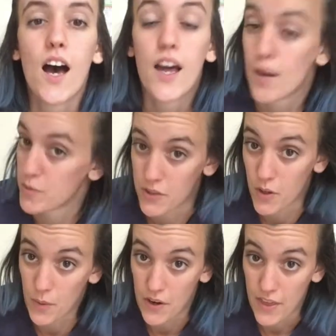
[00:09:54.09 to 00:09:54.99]
and I'm just
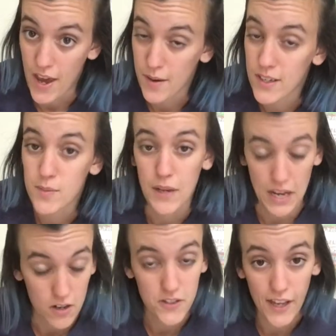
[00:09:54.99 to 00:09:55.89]
gonna wear that because my
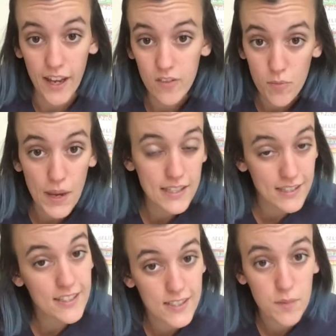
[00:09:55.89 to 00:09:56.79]
hair is kind of a mess
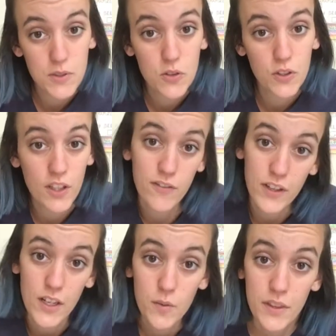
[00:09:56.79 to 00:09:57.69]
and it seems to really
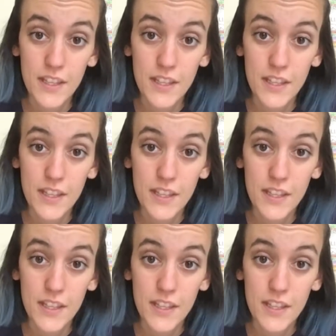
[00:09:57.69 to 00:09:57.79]
fit in with